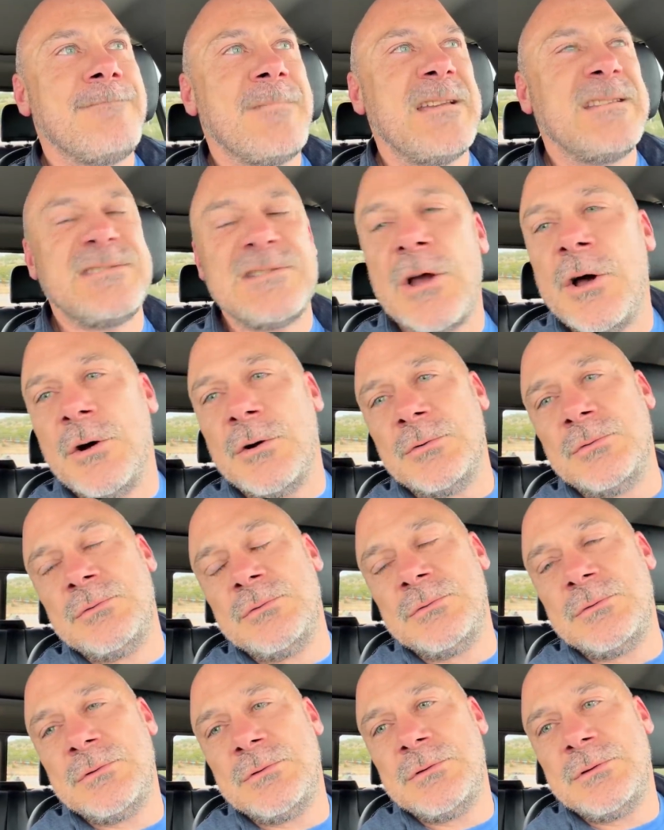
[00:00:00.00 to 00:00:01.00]
So,
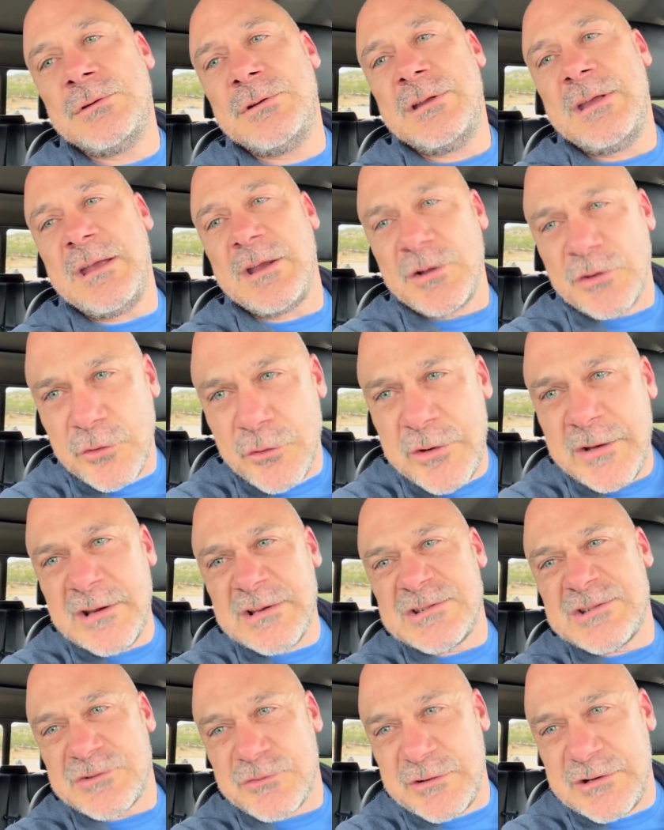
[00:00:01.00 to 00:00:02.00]
including a
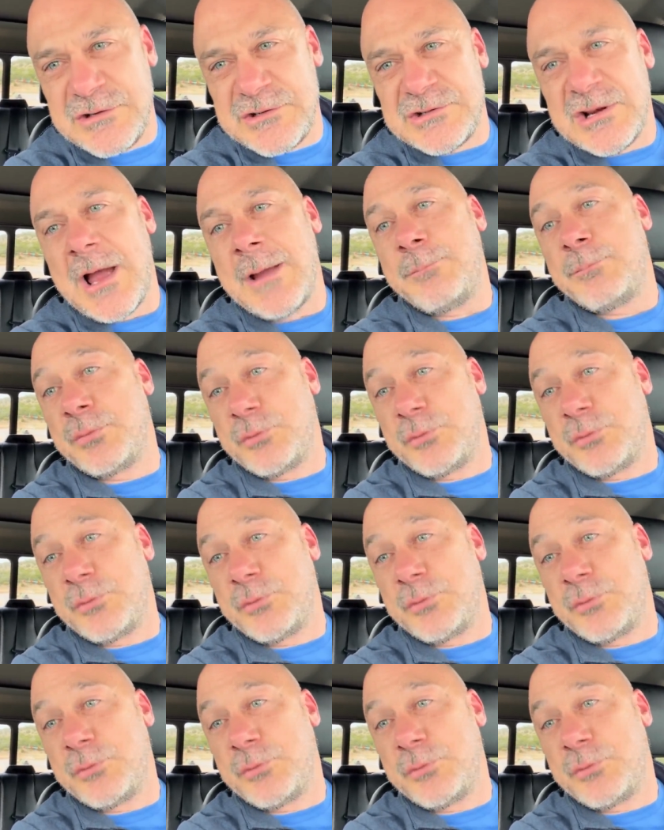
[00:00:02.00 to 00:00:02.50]
screenshot